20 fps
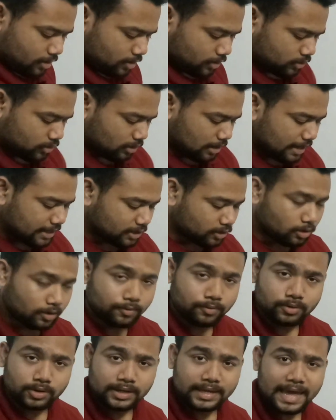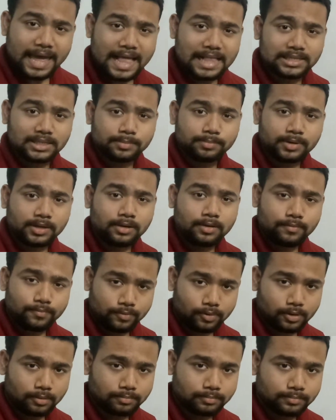So let's go for the algebraic
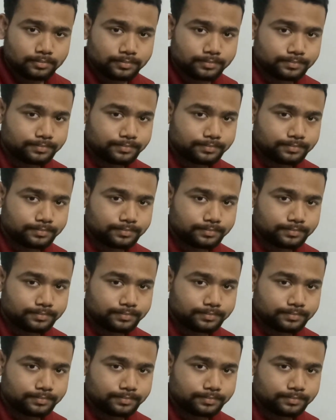form.